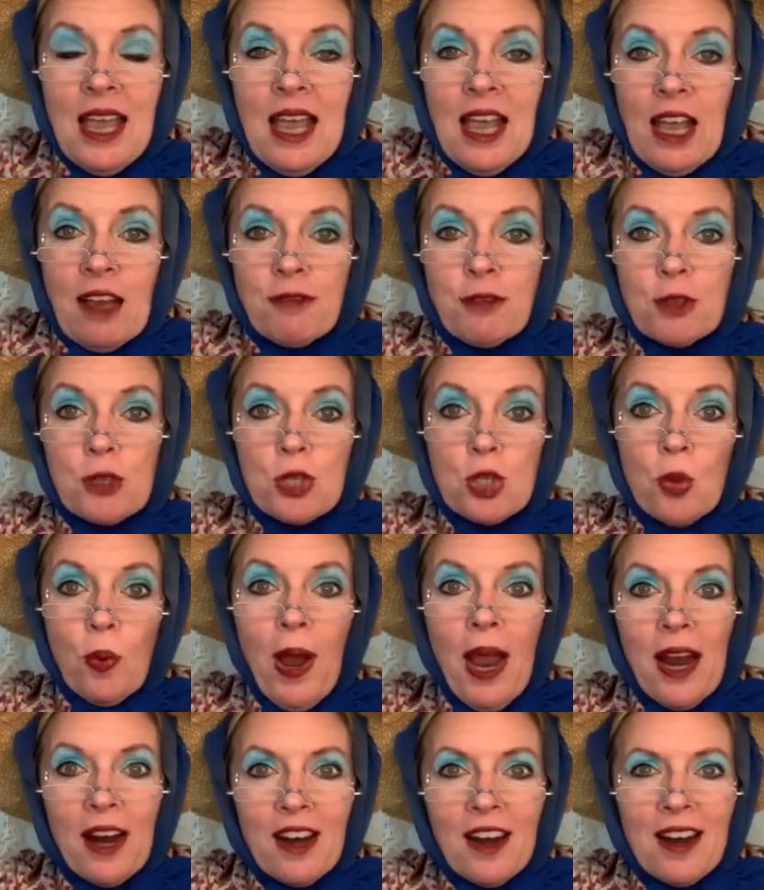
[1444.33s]
If you're
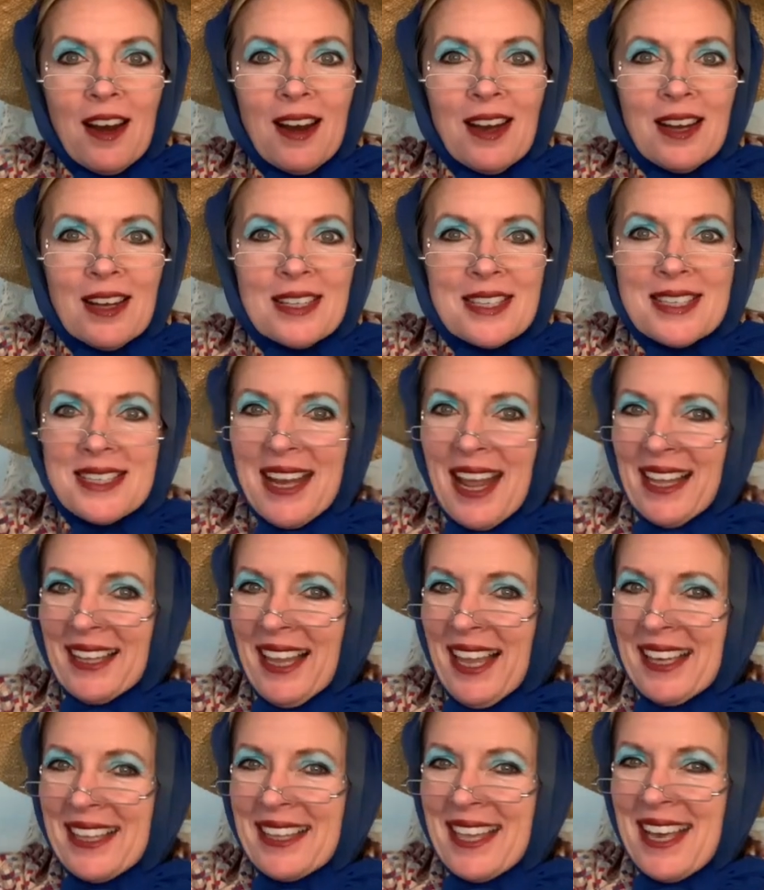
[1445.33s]
square, stay
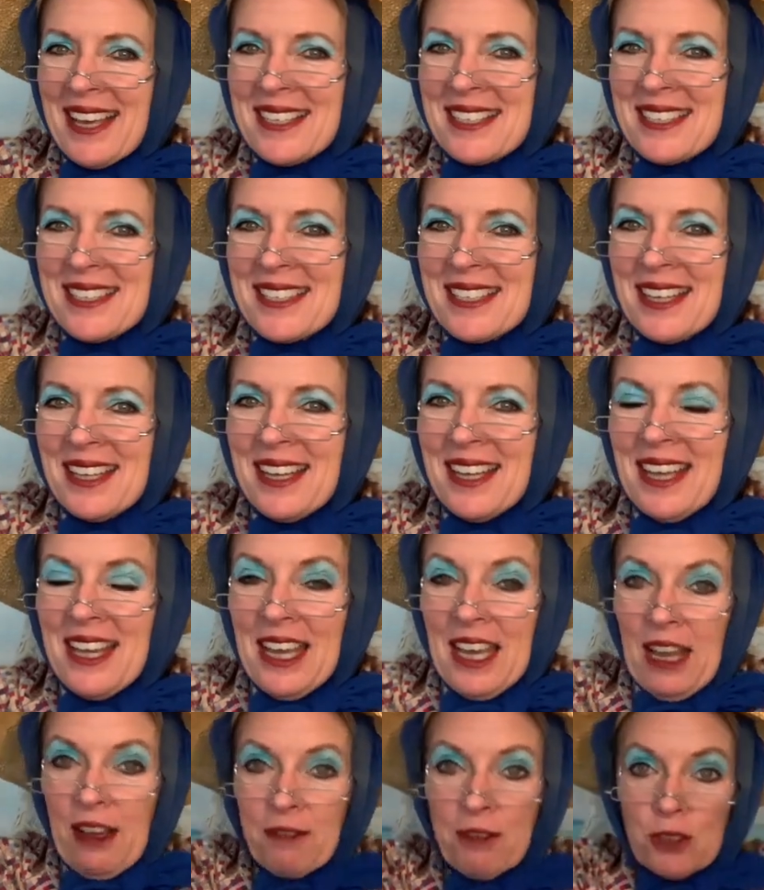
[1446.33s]
like this.
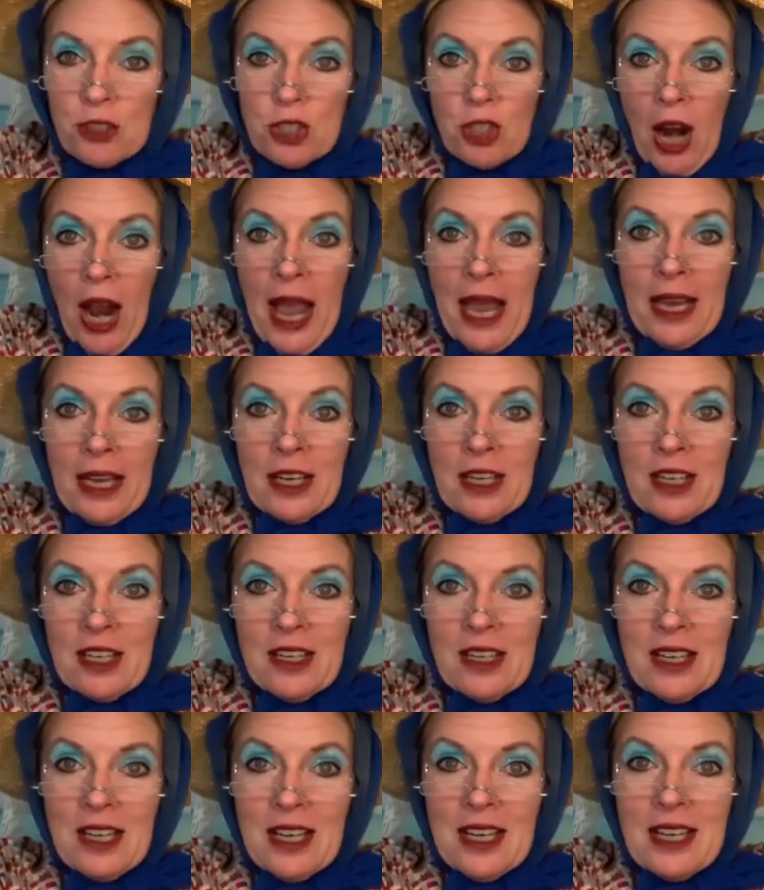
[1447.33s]
If you're
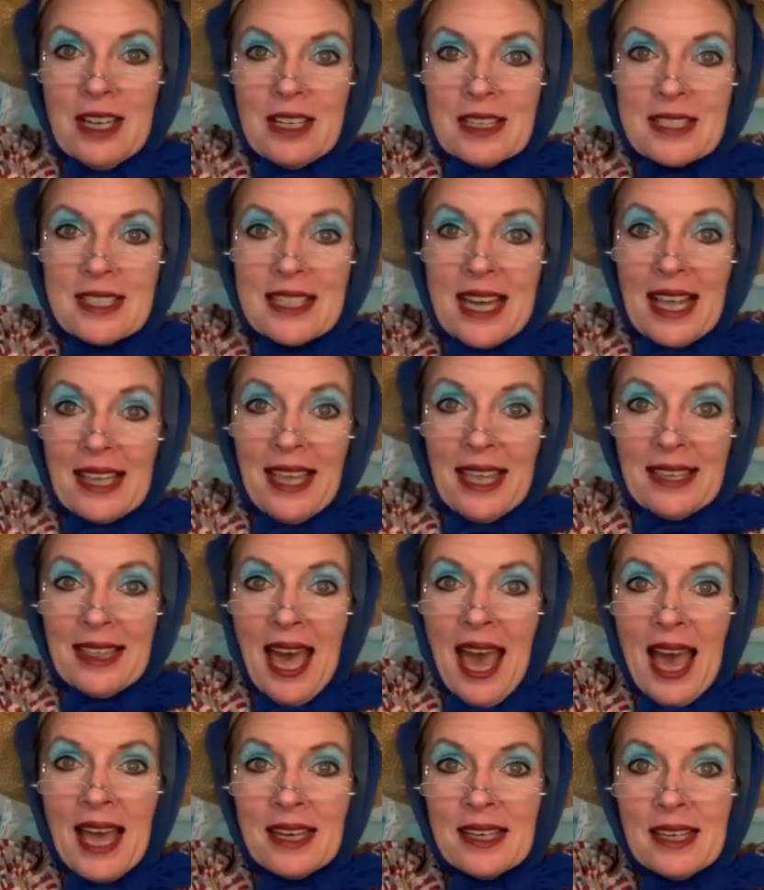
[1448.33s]
triangle, stay like
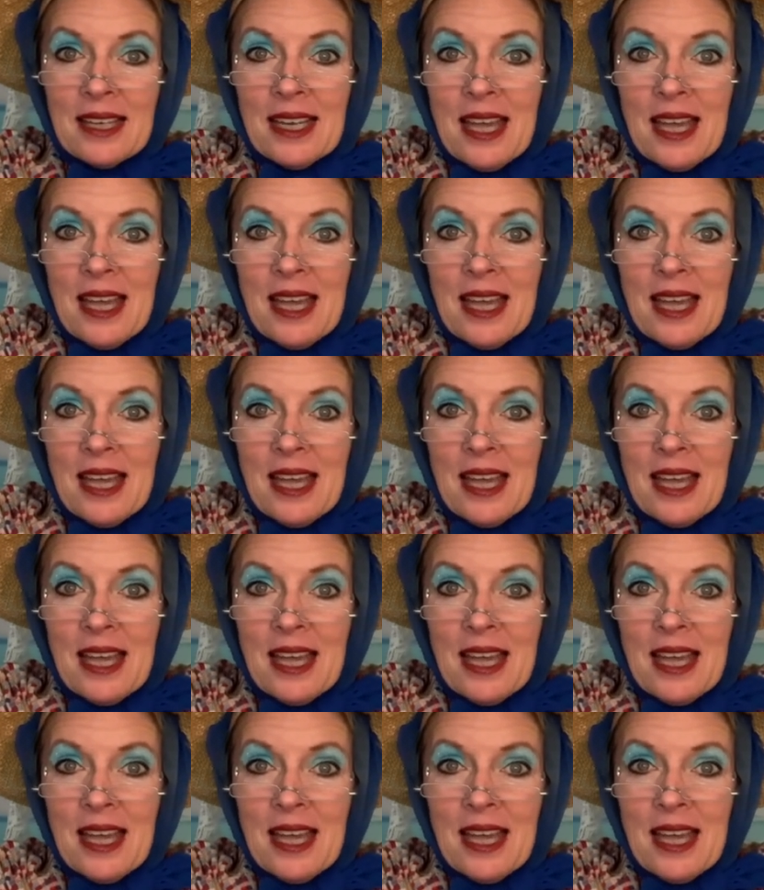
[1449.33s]
that.